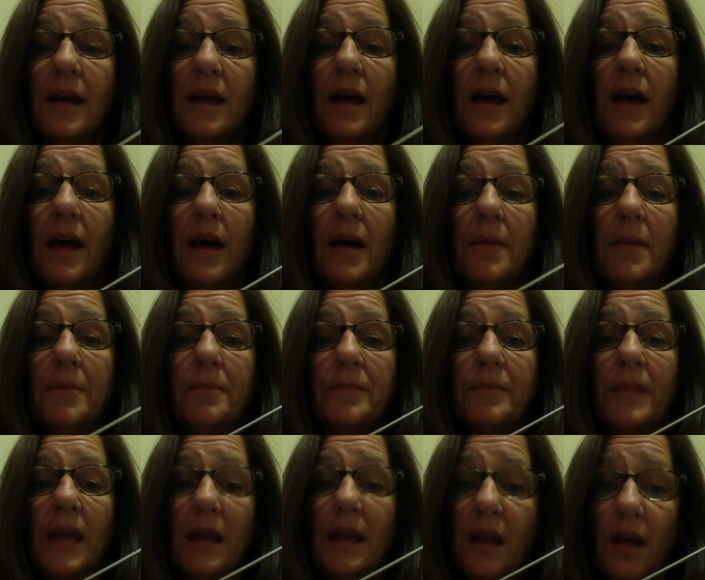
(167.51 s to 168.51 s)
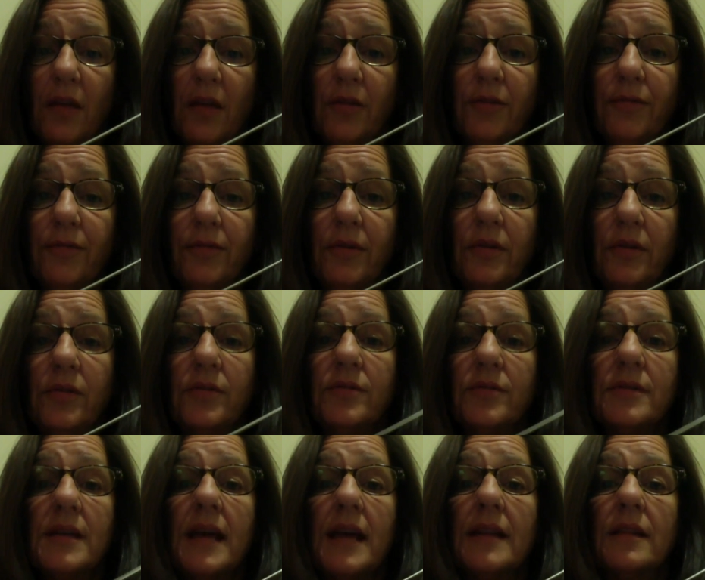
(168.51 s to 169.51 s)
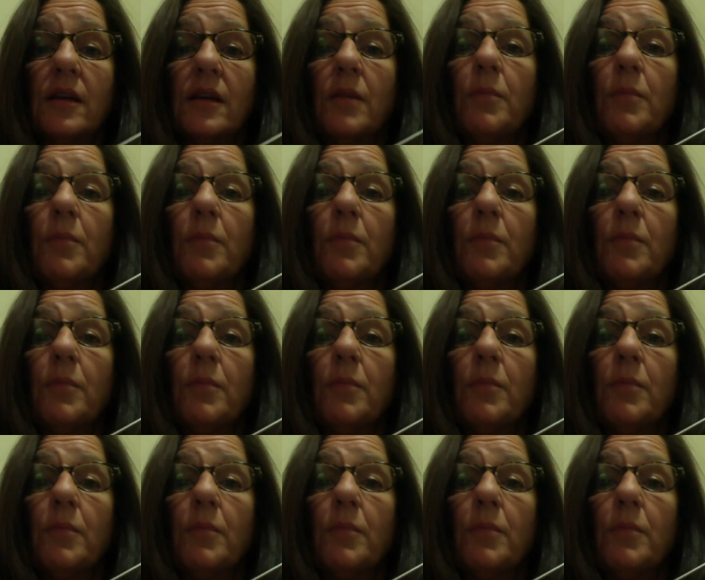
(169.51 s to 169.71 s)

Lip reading: and other foods at the